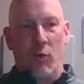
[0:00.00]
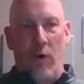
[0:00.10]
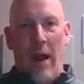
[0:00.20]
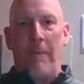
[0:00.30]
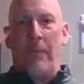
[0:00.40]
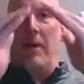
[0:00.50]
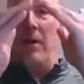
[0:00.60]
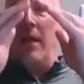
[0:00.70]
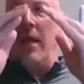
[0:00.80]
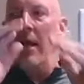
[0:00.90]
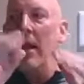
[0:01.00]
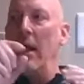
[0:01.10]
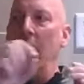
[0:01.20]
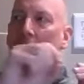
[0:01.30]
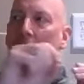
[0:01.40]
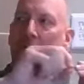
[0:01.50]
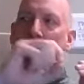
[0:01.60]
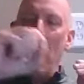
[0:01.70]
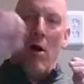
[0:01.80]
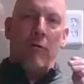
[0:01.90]
rapidly
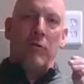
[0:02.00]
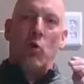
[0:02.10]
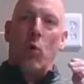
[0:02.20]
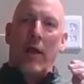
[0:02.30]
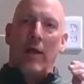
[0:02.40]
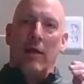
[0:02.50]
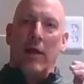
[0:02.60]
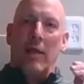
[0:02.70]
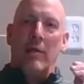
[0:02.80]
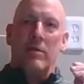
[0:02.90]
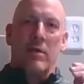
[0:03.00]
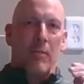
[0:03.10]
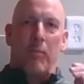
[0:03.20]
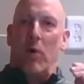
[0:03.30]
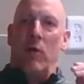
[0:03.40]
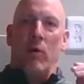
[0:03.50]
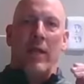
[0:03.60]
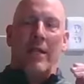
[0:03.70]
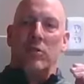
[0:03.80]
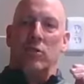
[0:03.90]
evolved quickly to the point where he
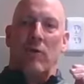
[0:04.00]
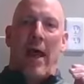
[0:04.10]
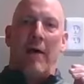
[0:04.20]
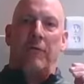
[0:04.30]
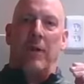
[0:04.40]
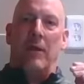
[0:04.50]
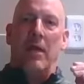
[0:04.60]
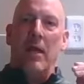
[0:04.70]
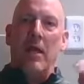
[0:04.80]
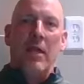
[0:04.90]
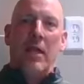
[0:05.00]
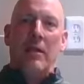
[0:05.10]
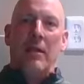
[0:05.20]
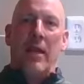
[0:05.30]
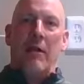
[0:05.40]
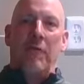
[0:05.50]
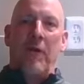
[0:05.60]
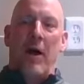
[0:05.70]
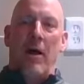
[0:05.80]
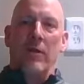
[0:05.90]
gets drafted in the
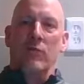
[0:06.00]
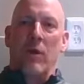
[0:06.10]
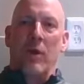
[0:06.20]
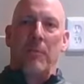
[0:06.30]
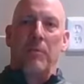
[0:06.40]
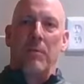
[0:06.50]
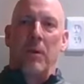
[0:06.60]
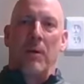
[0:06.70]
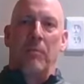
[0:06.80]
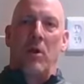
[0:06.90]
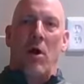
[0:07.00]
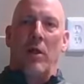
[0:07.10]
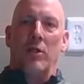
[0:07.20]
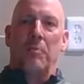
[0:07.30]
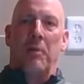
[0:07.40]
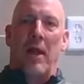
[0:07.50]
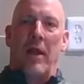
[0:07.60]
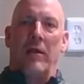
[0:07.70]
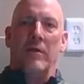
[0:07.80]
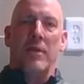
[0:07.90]
NFL as one of the premier college
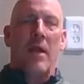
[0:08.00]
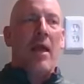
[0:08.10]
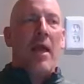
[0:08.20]
players.